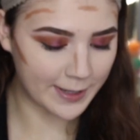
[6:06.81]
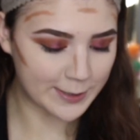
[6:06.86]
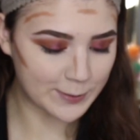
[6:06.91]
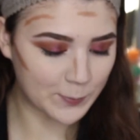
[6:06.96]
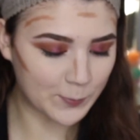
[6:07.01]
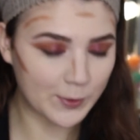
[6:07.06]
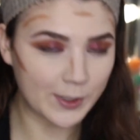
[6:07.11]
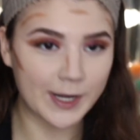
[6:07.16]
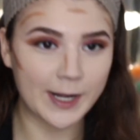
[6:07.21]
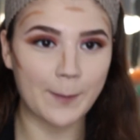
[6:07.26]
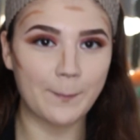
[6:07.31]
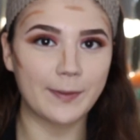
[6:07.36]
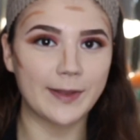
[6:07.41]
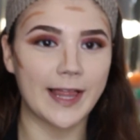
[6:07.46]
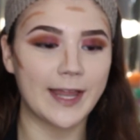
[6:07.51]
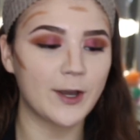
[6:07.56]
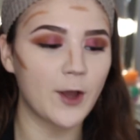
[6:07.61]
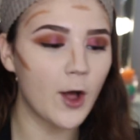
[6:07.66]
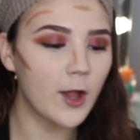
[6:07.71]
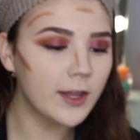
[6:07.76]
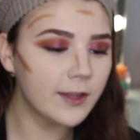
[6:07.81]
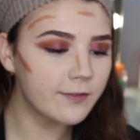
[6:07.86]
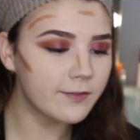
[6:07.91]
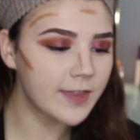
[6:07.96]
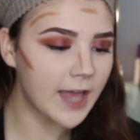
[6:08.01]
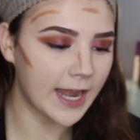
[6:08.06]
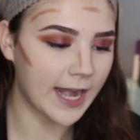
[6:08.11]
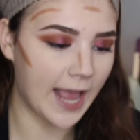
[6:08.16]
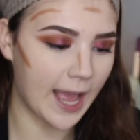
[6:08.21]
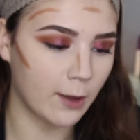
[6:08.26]
but we're going to blend all
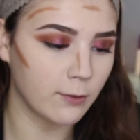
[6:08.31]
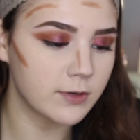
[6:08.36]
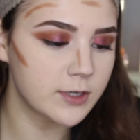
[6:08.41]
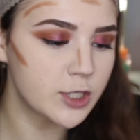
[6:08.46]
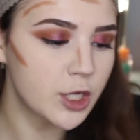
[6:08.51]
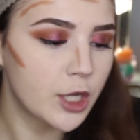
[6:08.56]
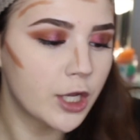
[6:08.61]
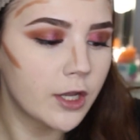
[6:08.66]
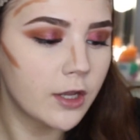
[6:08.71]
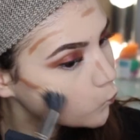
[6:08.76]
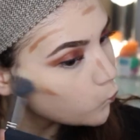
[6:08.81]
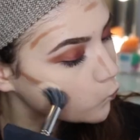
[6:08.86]
of that out.